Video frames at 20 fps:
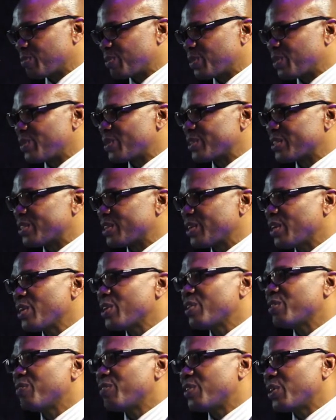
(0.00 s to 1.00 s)
because
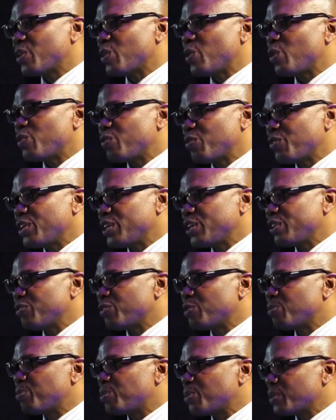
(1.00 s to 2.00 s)
very often if
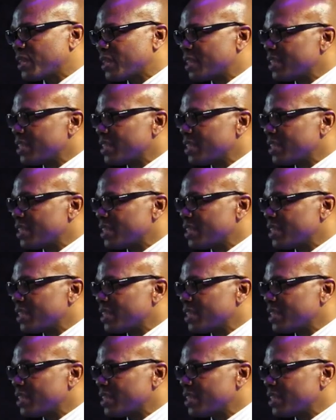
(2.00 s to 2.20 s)
you put